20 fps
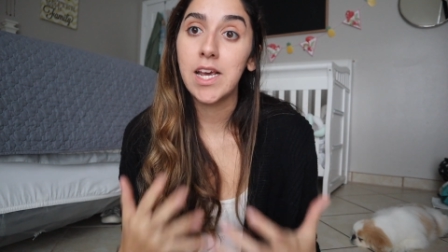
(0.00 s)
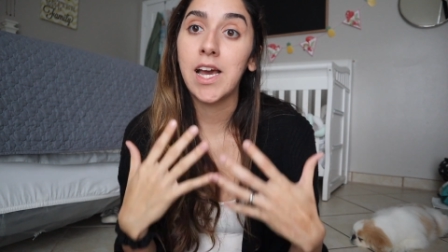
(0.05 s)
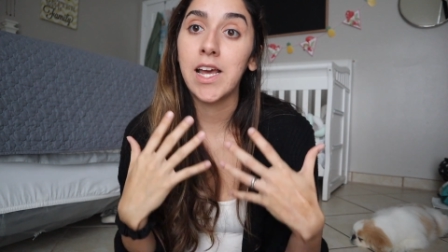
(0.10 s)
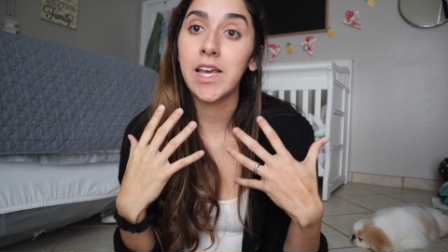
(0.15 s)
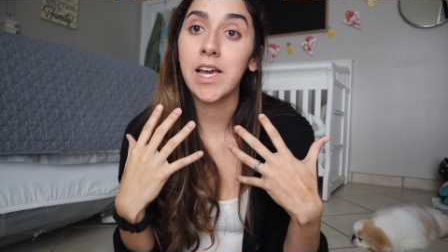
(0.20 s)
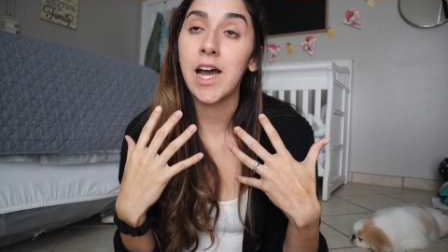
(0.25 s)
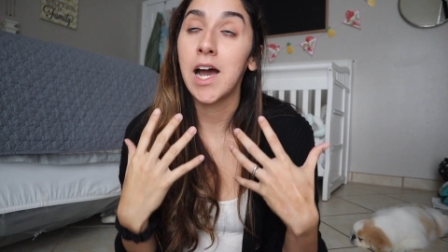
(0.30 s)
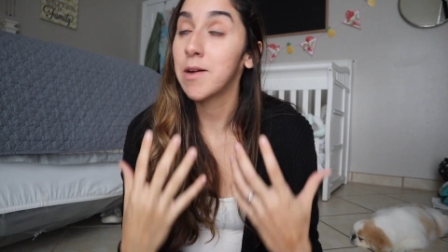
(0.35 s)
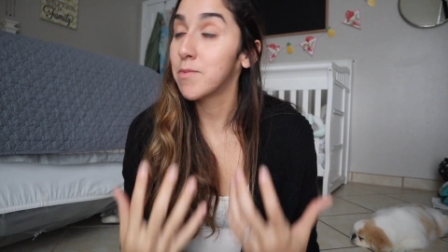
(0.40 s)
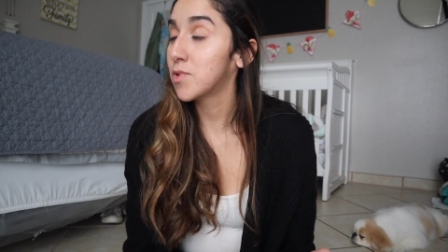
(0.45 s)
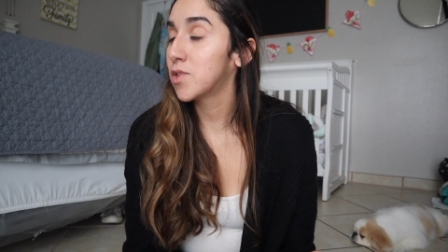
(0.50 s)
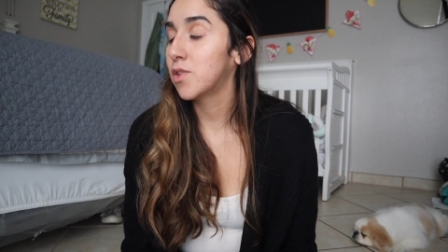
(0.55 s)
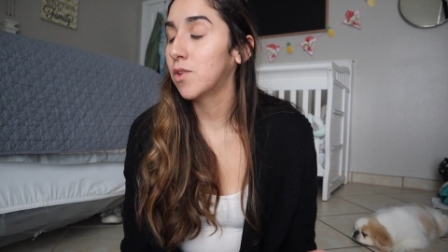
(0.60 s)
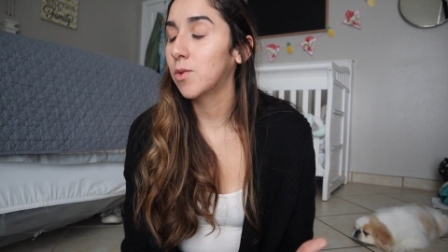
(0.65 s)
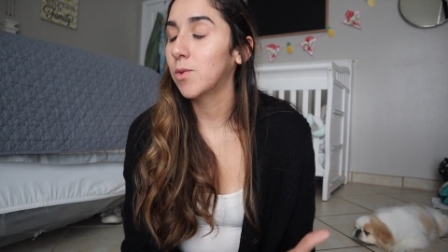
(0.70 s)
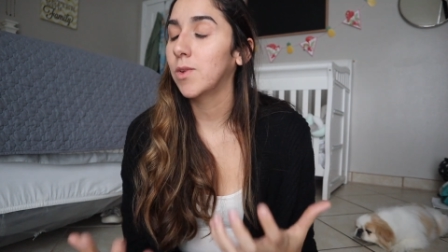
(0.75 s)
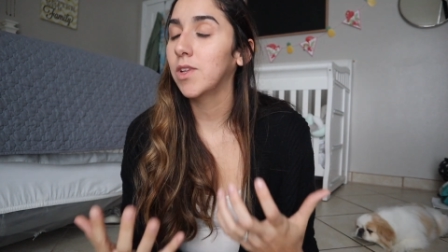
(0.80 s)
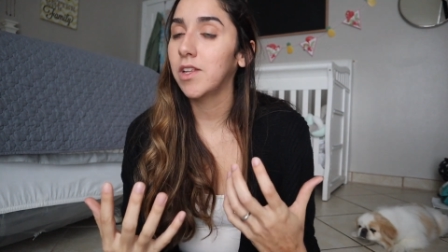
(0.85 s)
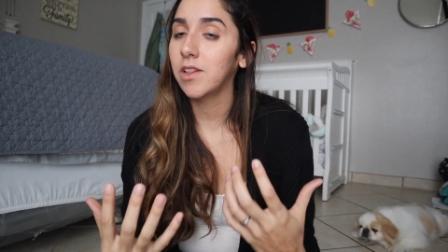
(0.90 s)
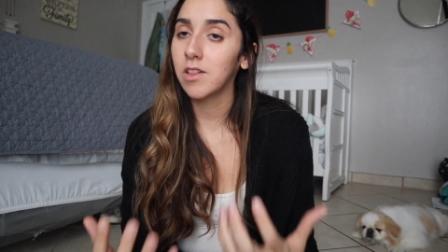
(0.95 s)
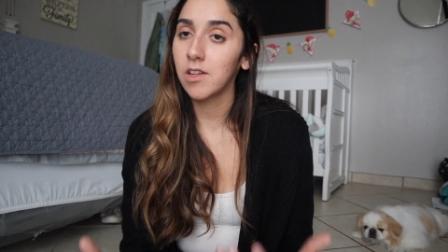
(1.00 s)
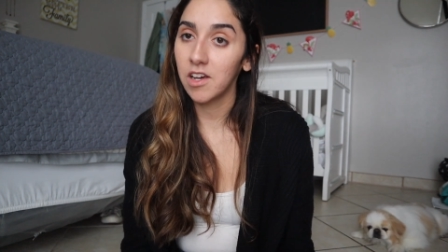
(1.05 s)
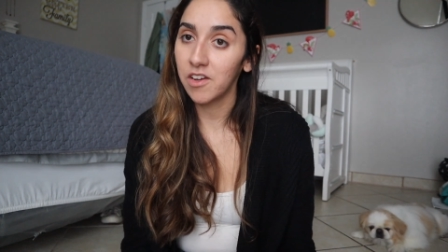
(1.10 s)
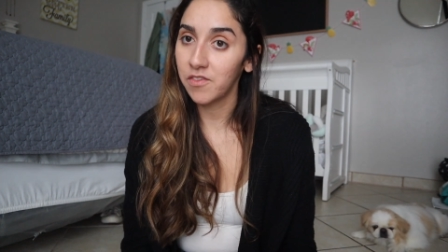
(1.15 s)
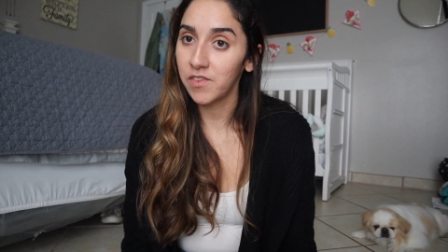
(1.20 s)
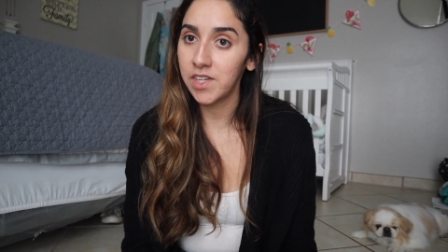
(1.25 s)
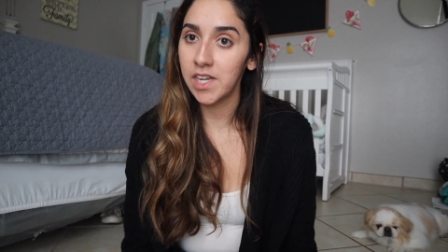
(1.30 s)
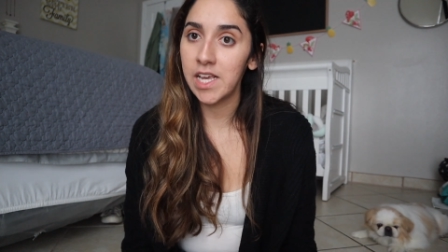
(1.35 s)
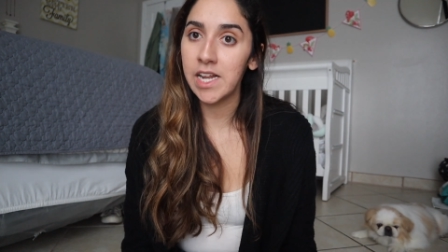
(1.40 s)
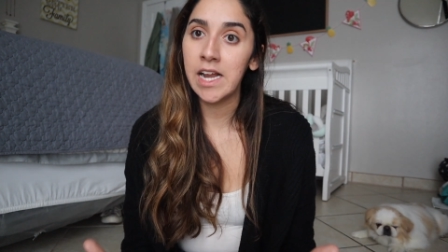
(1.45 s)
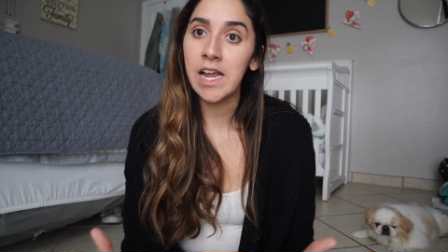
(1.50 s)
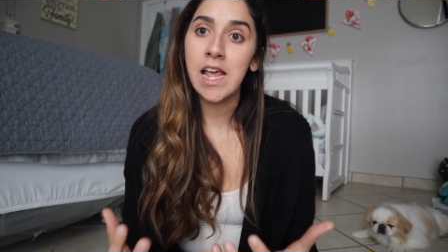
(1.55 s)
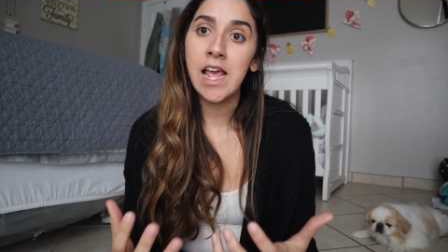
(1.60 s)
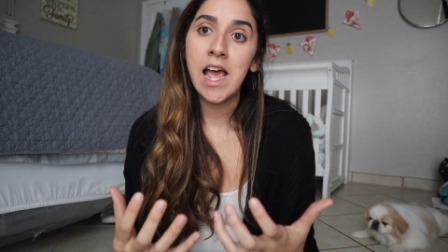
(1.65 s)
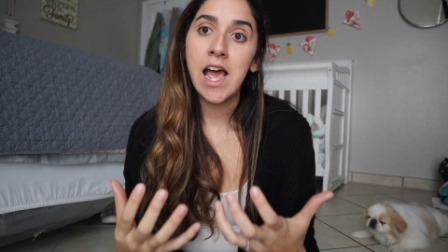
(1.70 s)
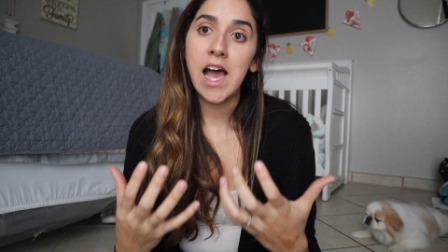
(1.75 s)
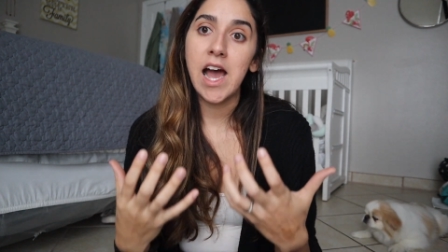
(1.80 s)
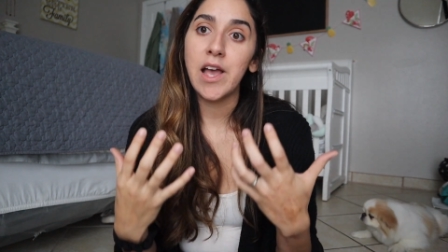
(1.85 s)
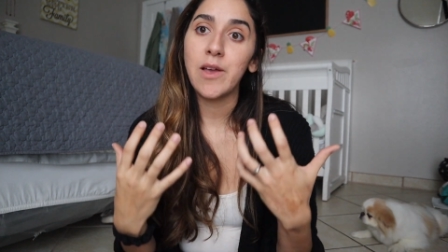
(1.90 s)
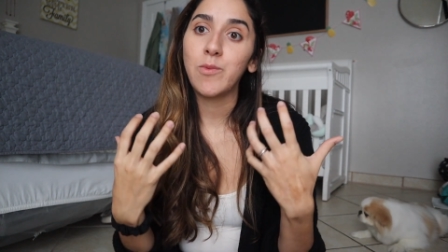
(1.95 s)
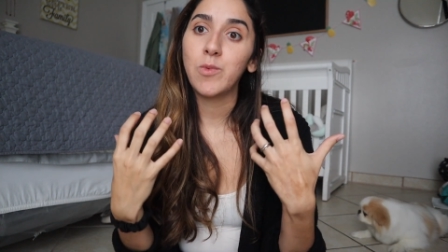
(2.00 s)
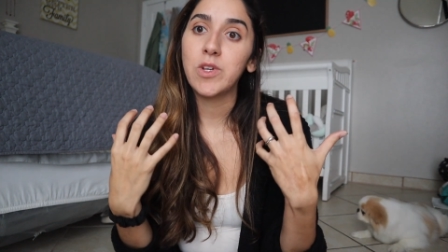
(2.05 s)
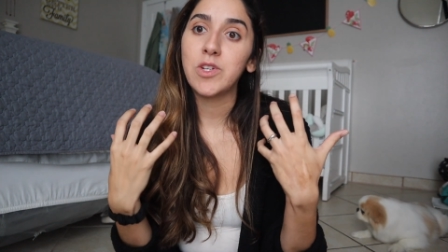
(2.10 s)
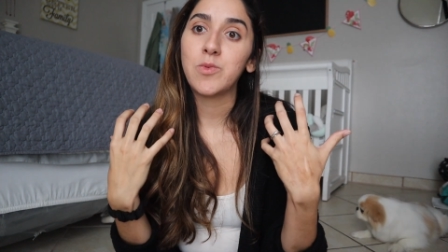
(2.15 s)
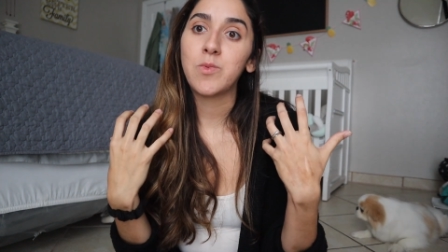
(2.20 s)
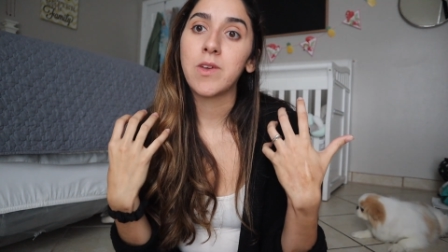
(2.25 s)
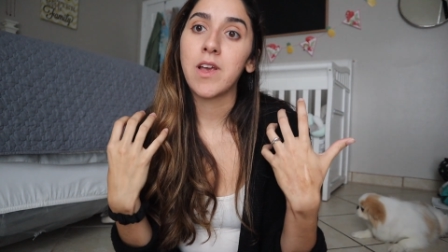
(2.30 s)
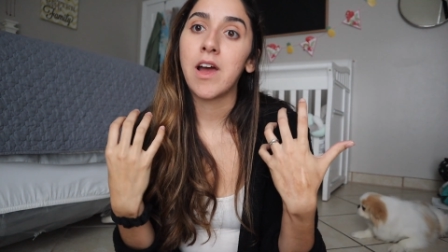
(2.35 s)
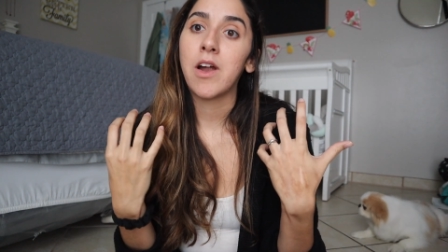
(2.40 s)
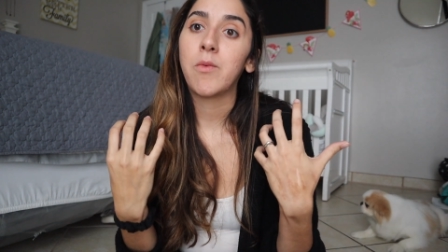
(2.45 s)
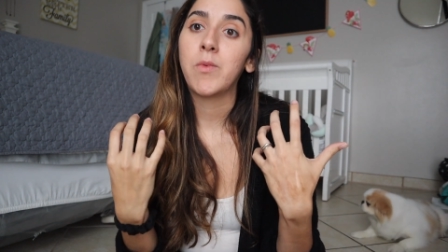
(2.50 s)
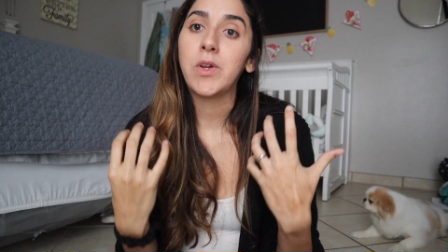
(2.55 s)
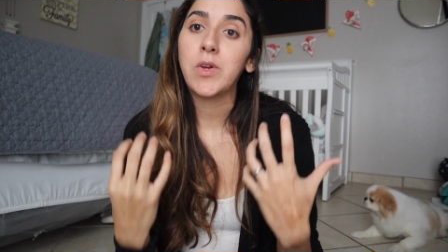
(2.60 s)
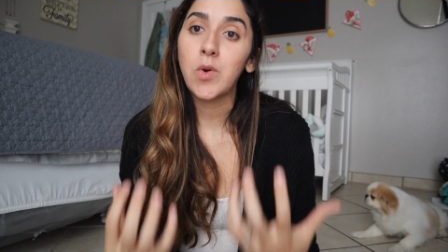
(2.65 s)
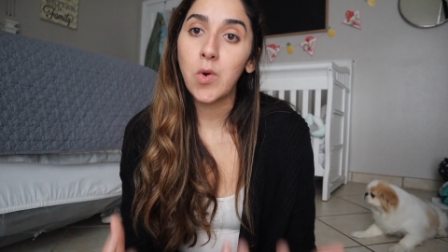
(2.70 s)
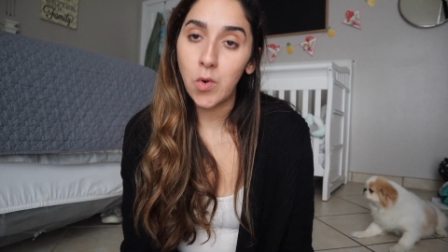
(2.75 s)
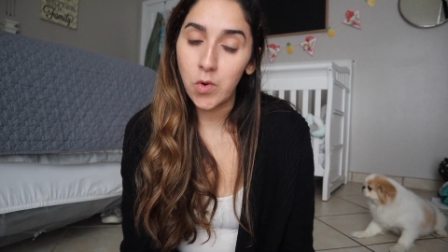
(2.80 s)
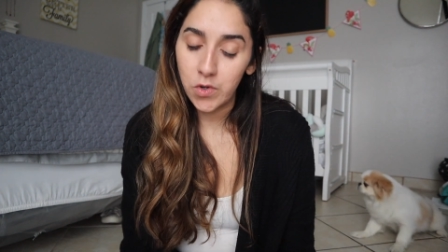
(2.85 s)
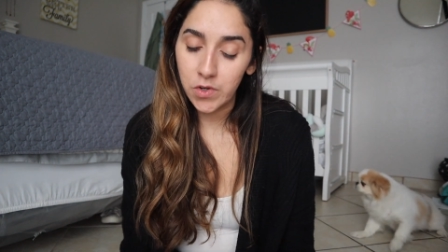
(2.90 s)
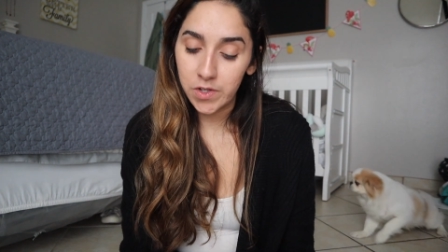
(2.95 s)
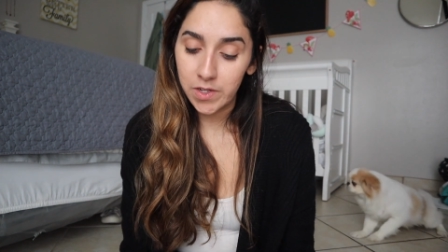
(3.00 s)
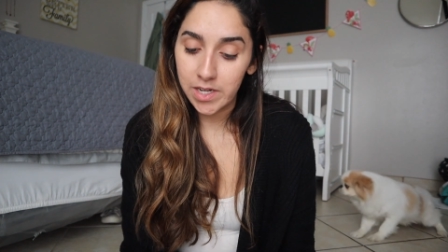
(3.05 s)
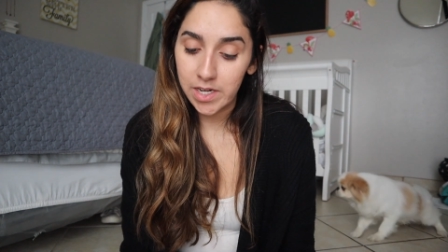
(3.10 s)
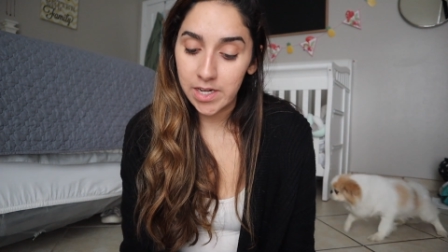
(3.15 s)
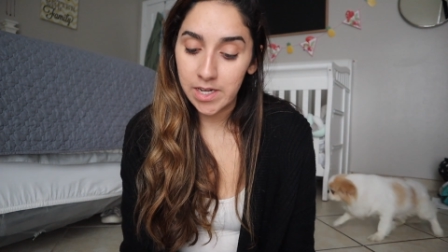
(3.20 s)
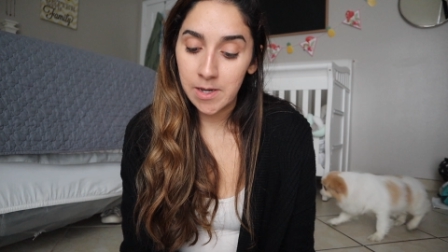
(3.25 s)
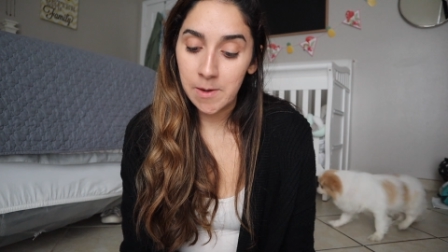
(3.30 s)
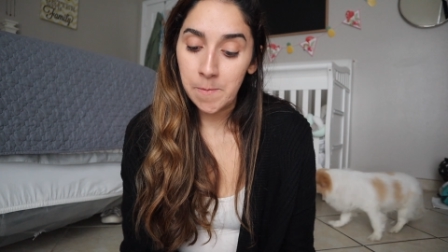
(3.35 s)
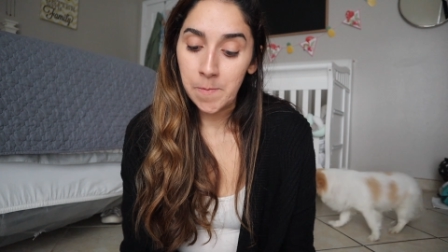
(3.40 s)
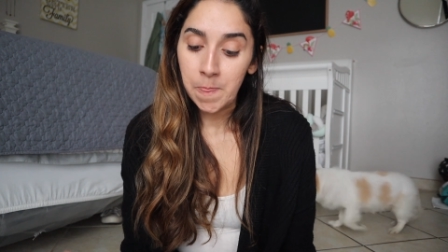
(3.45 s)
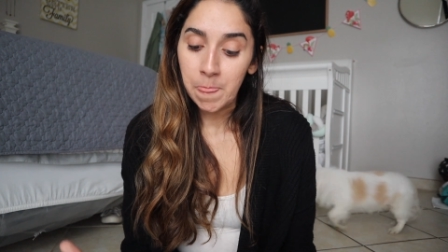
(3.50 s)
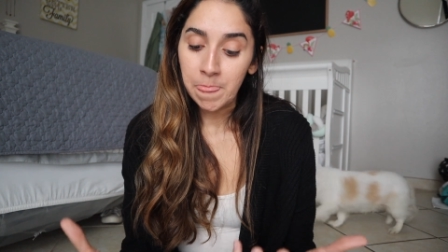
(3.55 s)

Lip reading: I absolutely loved it. I wish we had recorded it.